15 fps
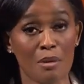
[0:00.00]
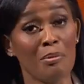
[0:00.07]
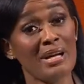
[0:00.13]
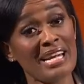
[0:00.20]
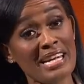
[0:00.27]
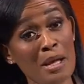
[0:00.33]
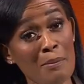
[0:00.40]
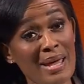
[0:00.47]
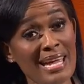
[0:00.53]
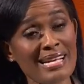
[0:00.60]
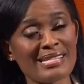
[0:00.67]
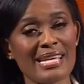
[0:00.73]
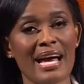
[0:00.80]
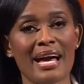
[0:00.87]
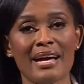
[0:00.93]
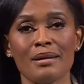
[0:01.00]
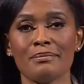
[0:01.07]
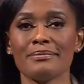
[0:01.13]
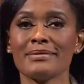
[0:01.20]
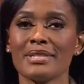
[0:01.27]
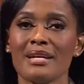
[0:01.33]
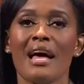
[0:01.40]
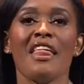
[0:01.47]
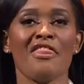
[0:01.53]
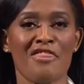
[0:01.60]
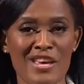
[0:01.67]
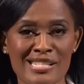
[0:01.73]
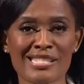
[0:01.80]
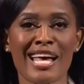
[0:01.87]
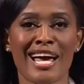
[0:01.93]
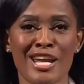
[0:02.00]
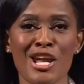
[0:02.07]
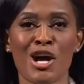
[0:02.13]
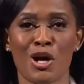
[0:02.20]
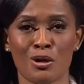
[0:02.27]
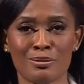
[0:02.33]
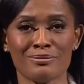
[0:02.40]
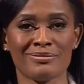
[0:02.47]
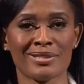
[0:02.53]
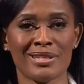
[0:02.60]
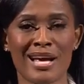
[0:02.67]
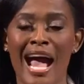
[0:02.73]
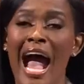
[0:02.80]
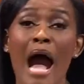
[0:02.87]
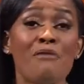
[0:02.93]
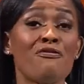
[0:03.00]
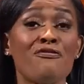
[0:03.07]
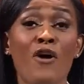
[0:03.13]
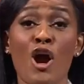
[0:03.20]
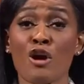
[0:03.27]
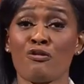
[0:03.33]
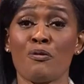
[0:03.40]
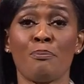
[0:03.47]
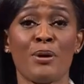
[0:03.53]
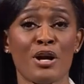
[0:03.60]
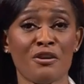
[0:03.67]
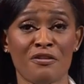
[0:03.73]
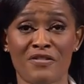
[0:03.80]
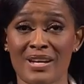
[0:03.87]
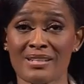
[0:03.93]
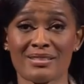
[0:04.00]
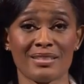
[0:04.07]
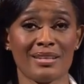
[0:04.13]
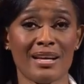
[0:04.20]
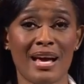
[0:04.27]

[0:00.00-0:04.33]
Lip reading: But in the meantime, this I know, I'm far from perfect.